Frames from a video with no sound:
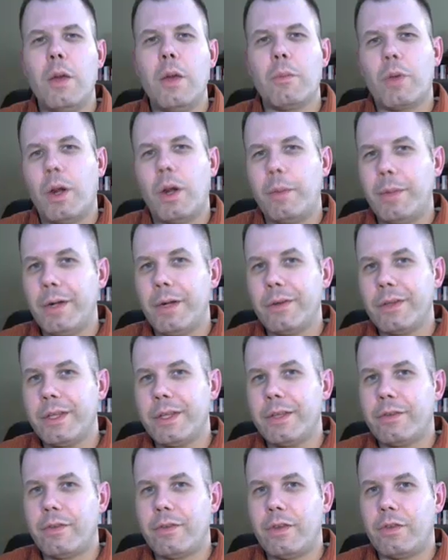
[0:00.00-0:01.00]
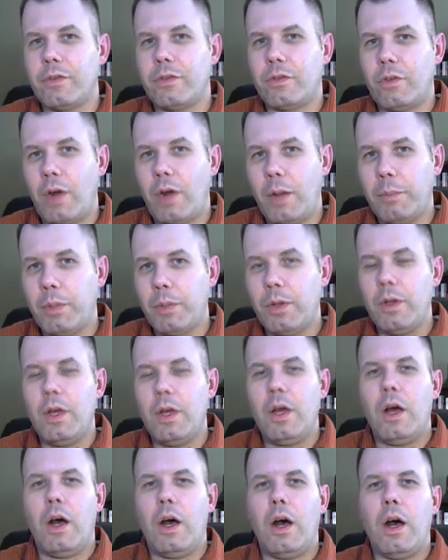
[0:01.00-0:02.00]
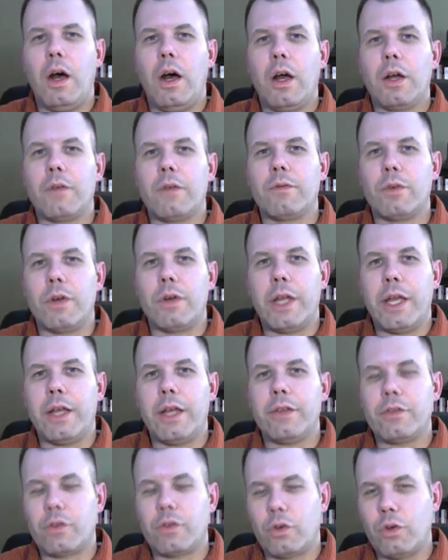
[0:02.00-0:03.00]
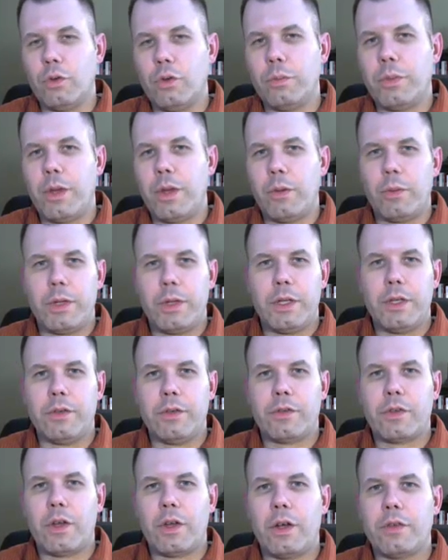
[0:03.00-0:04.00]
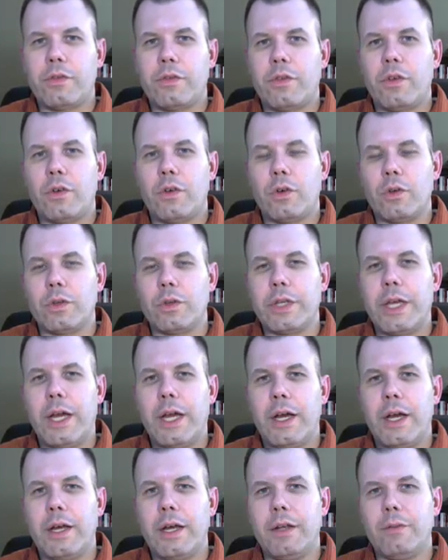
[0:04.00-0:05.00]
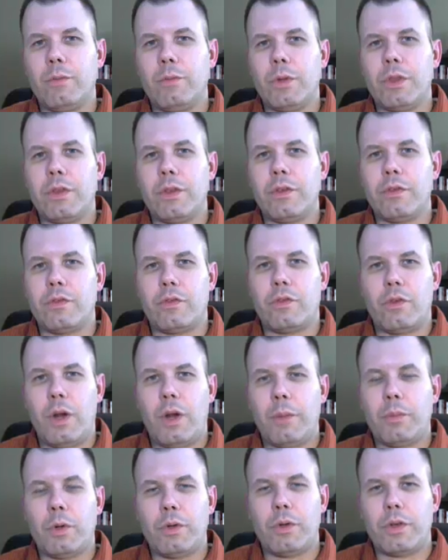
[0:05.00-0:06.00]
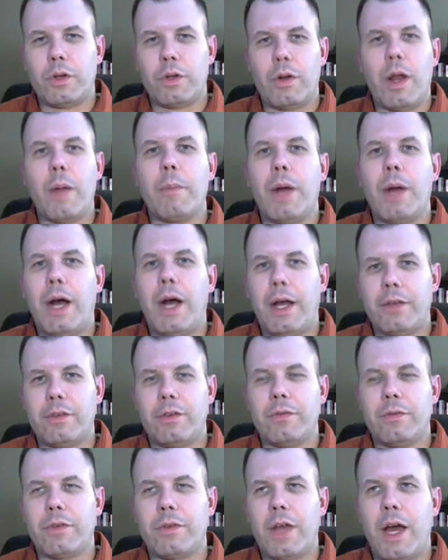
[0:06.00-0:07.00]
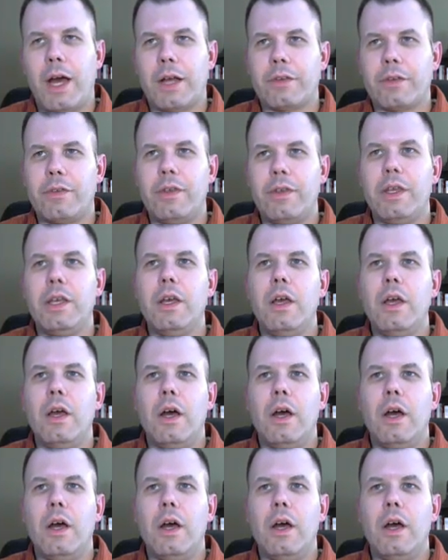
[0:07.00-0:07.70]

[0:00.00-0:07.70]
Primarily, it's the strep verdans group that we discussed early on with the strep or the gram-positive cocci.